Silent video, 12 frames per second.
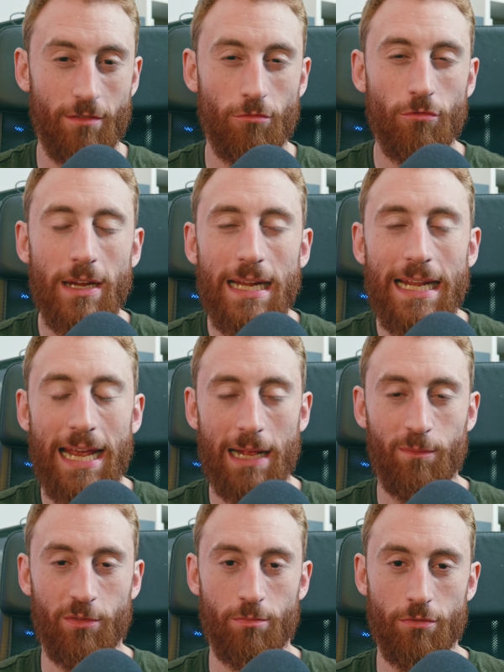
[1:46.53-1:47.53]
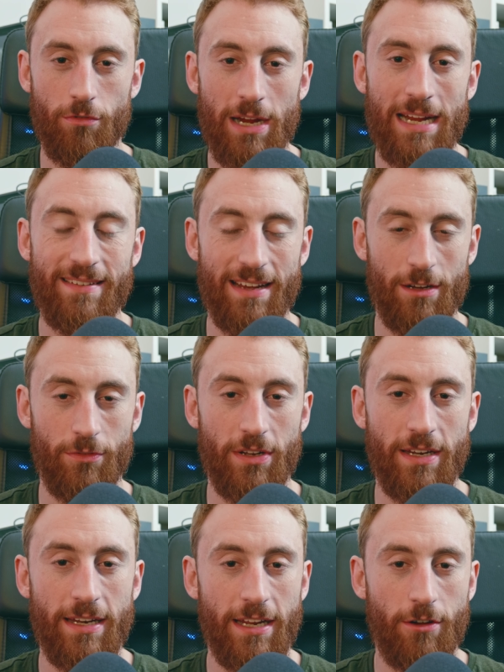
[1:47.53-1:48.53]
It really helps break down the
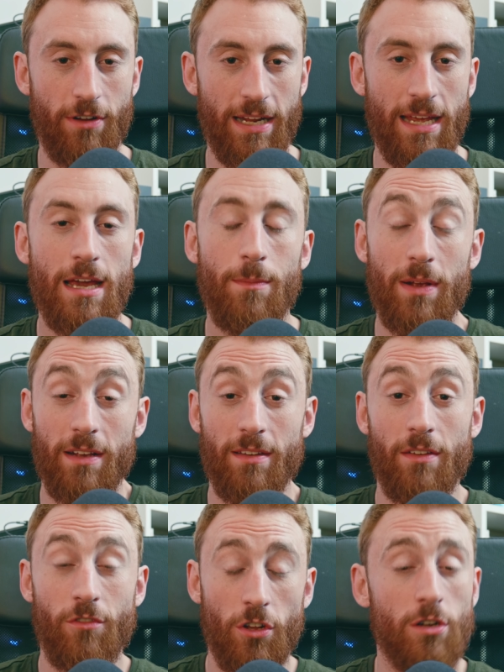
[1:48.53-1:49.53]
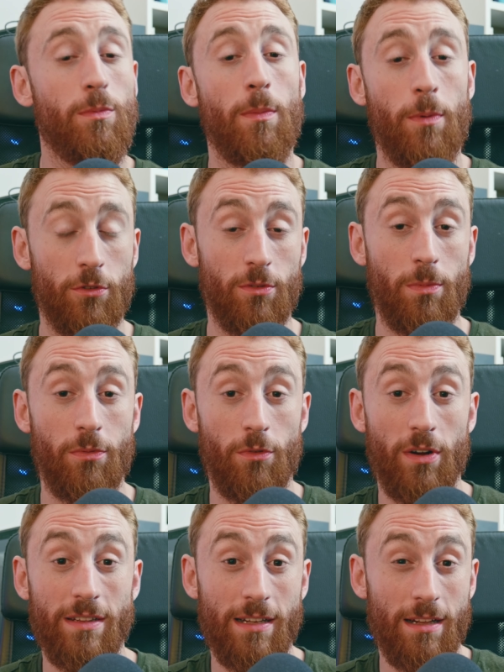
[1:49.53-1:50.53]
nitty-gritty, because I've done a proposal
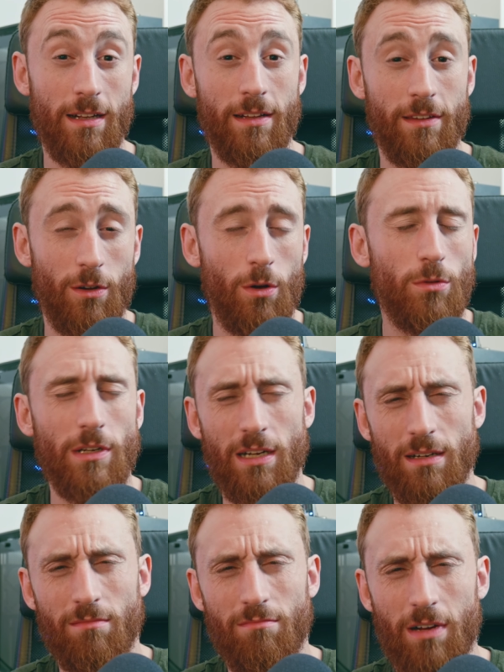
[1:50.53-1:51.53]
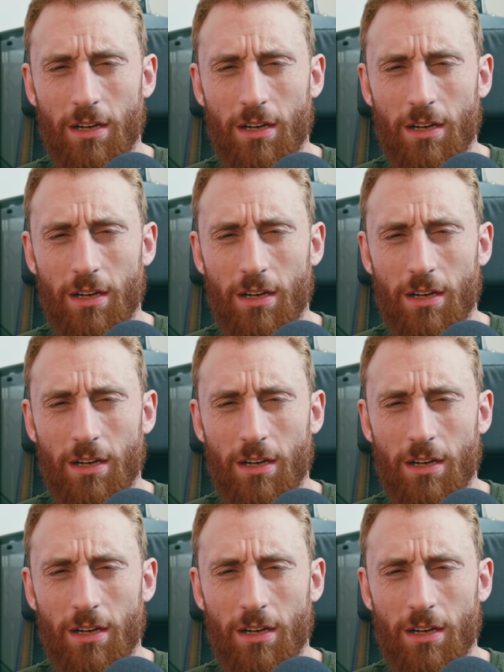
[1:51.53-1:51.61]
before and the client said, hold on,